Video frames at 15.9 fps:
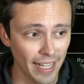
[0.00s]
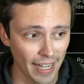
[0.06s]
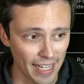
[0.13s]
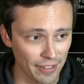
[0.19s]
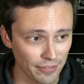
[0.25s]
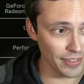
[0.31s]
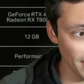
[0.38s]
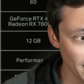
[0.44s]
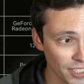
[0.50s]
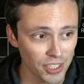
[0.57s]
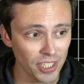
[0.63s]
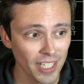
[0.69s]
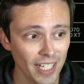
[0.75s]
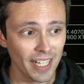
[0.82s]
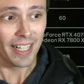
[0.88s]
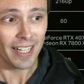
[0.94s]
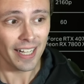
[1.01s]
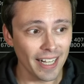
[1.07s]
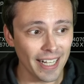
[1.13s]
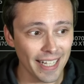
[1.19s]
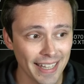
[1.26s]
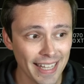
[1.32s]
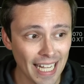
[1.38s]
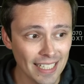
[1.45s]
average,
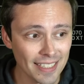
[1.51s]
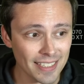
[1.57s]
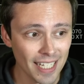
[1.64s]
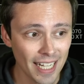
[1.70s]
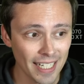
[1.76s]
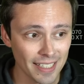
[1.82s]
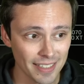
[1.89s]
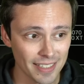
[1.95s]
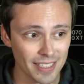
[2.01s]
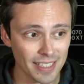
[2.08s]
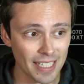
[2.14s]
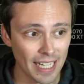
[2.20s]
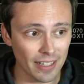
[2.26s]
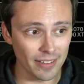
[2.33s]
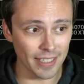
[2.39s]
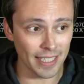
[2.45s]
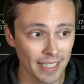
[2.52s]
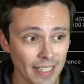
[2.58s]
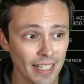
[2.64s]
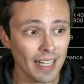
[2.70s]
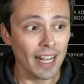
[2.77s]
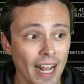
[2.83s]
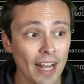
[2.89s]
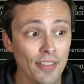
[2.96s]
uh, that's kind of scary.
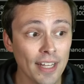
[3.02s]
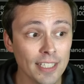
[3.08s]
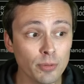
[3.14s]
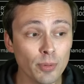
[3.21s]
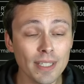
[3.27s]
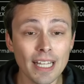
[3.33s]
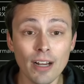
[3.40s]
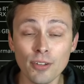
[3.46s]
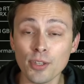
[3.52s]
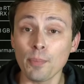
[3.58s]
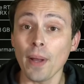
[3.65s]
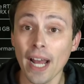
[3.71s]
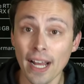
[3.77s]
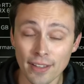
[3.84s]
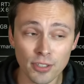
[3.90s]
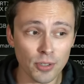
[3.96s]
And that's without the path